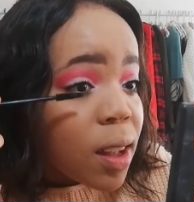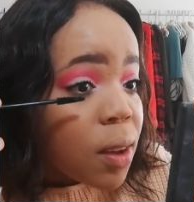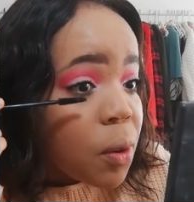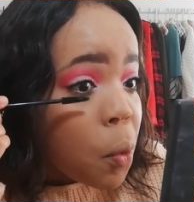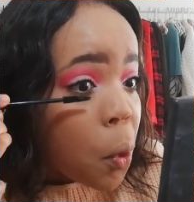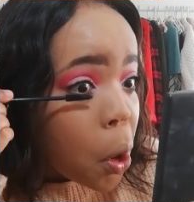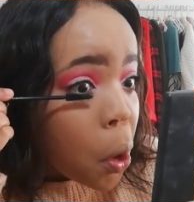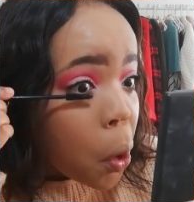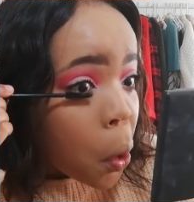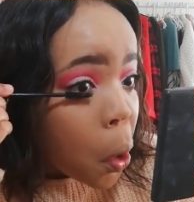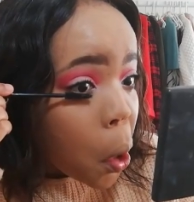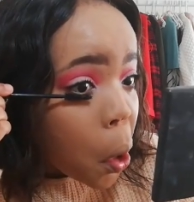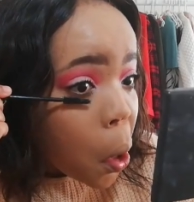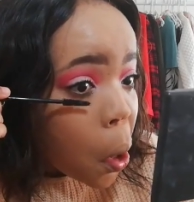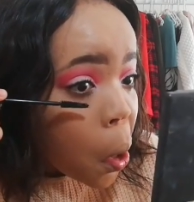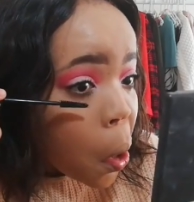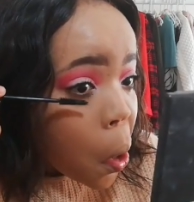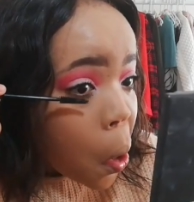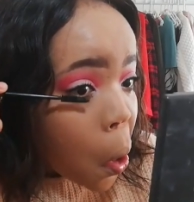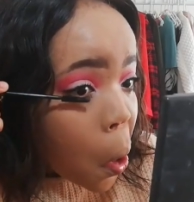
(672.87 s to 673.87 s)
Woo!
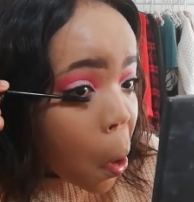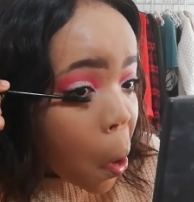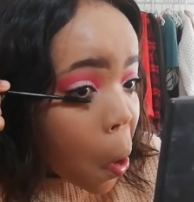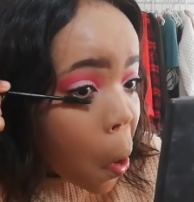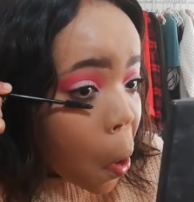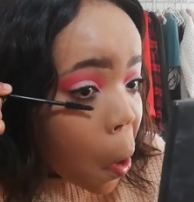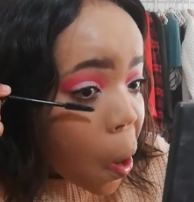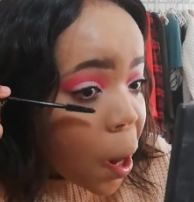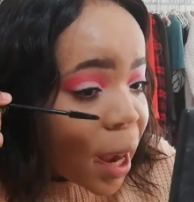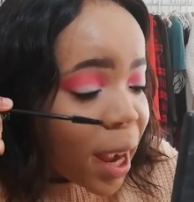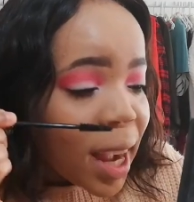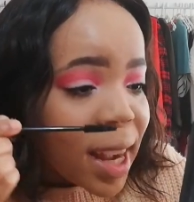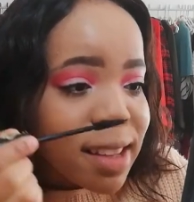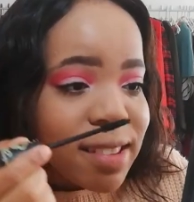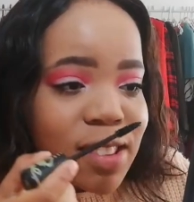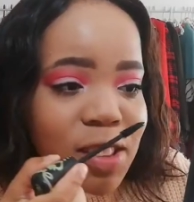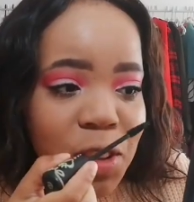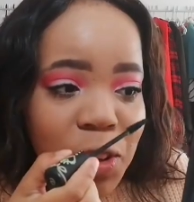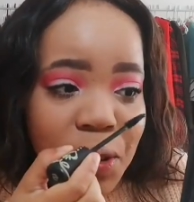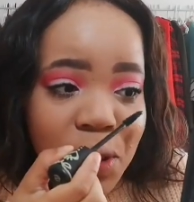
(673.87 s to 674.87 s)

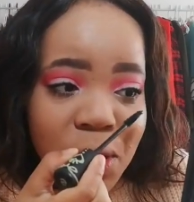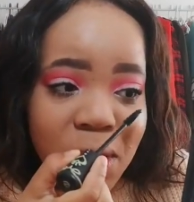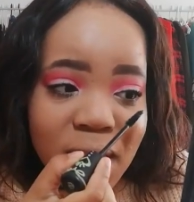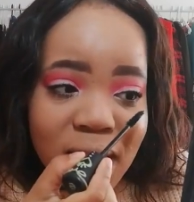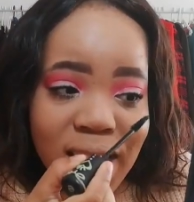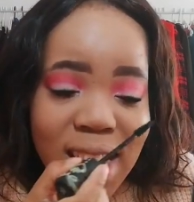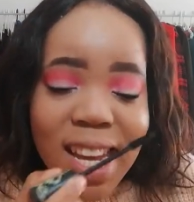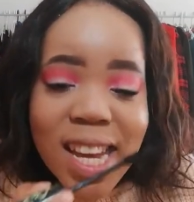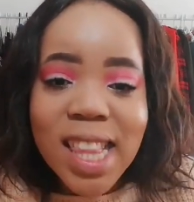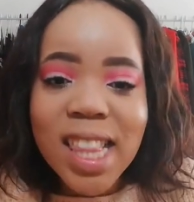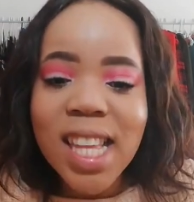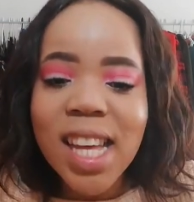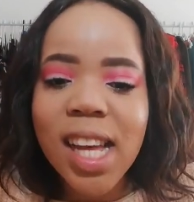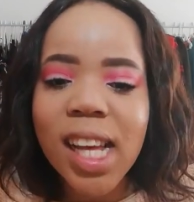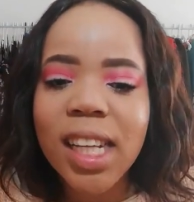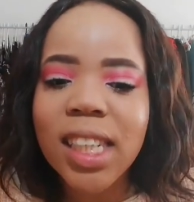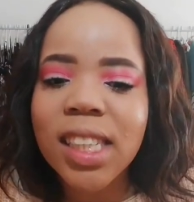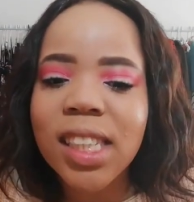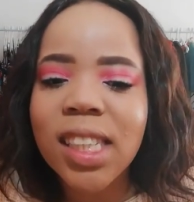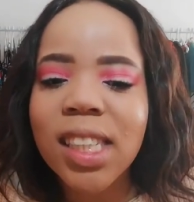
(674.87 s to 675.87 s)
Guys, do you see
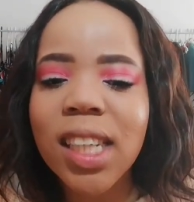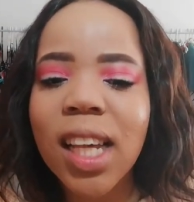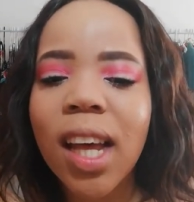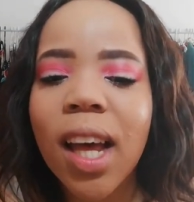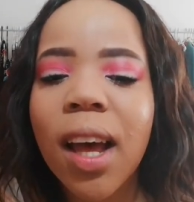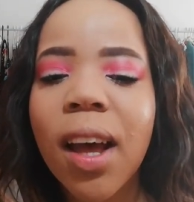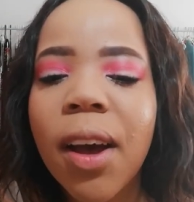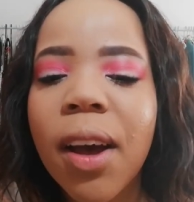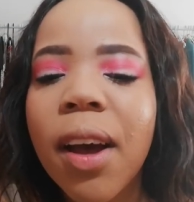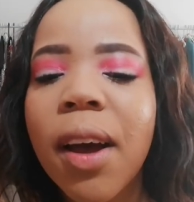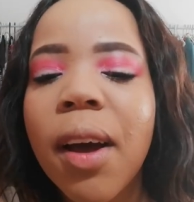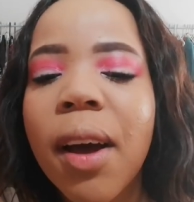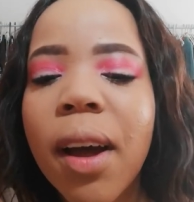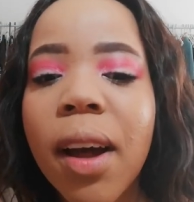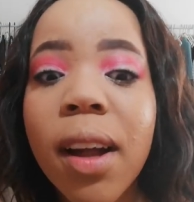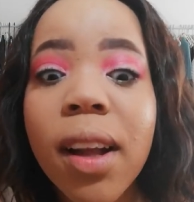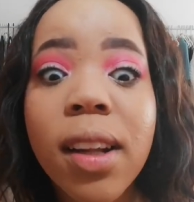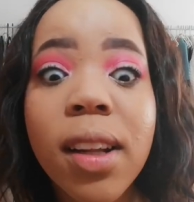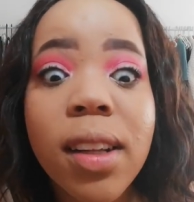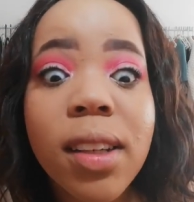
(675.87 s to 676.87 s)
this?
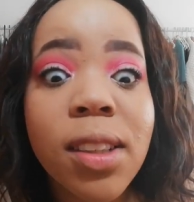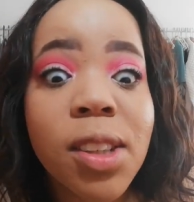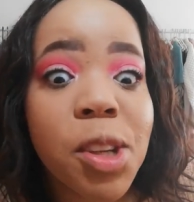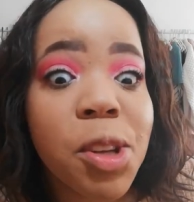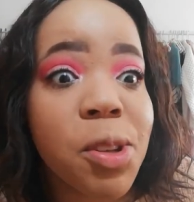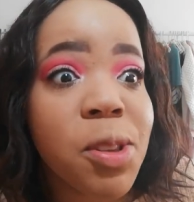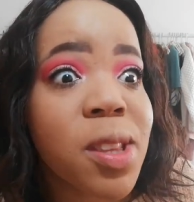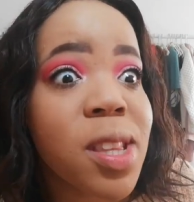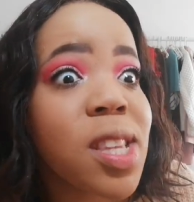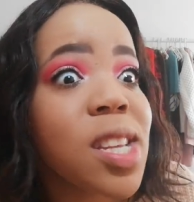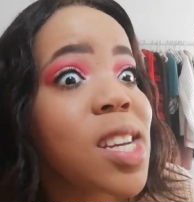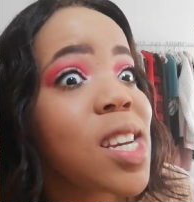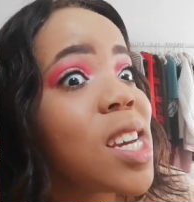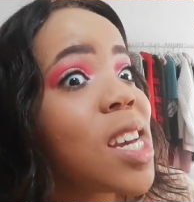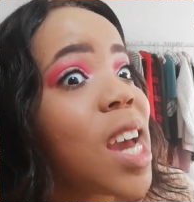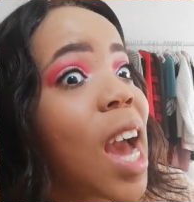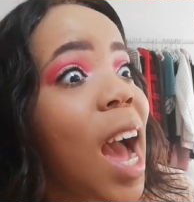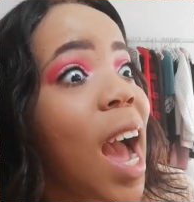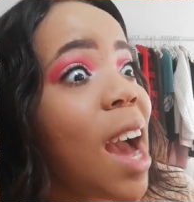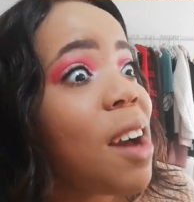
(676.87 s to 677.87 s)
Do you see?
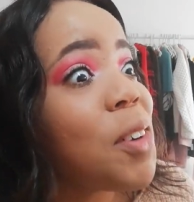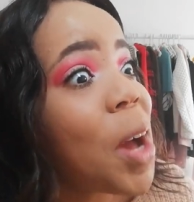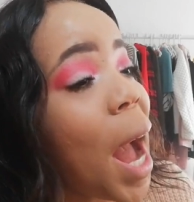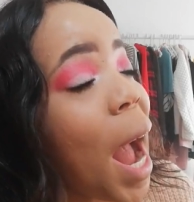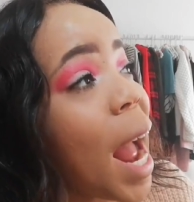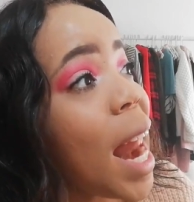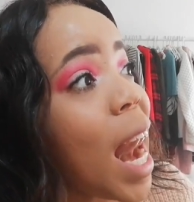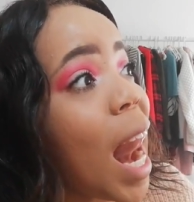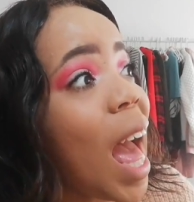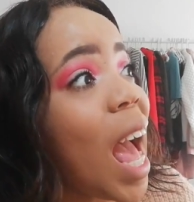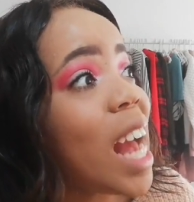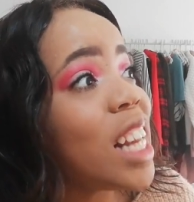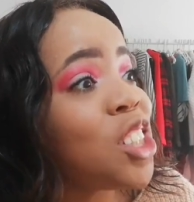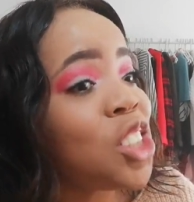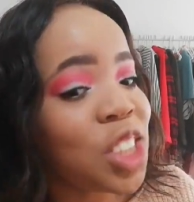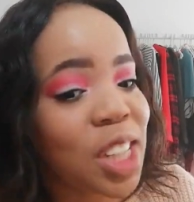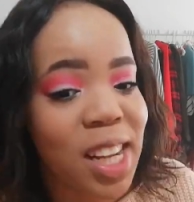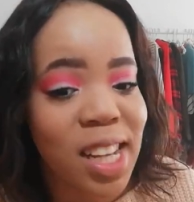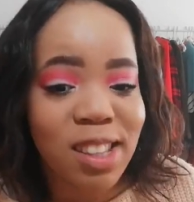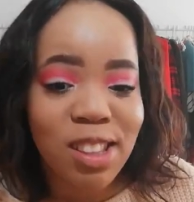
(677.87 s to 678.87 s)
I have
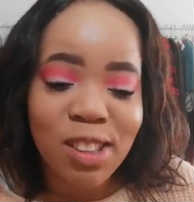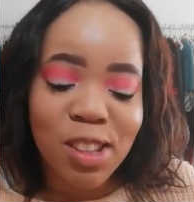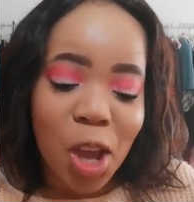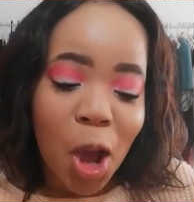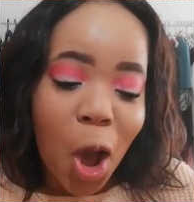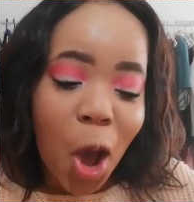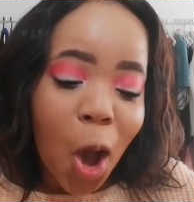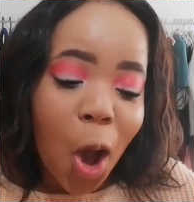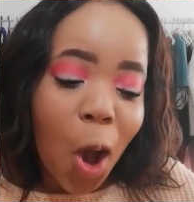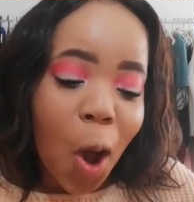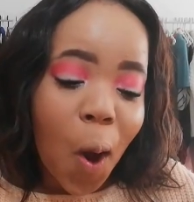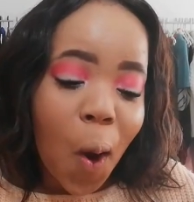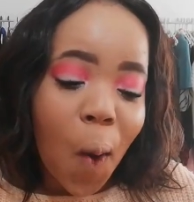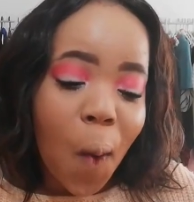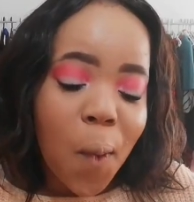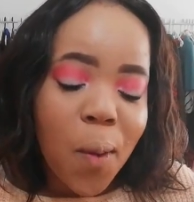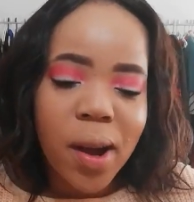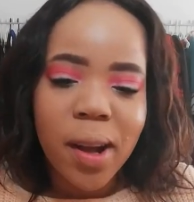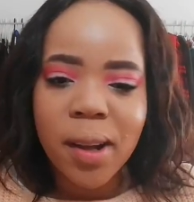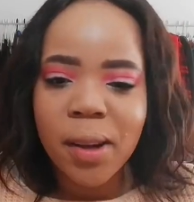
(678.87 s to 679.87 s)
eyelashes,
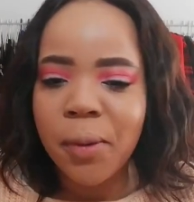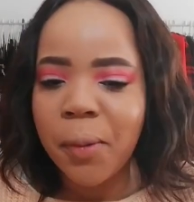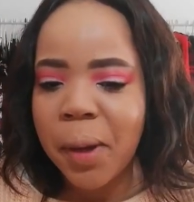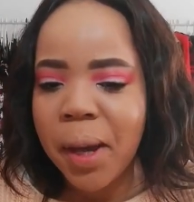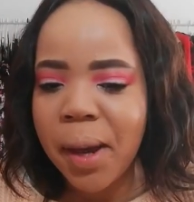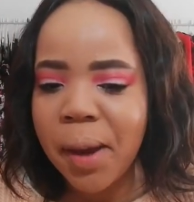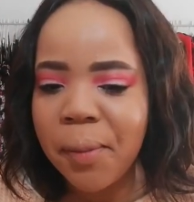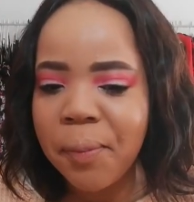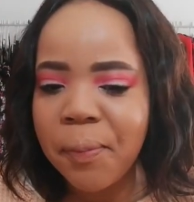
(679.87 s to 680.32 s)
yo! Okay.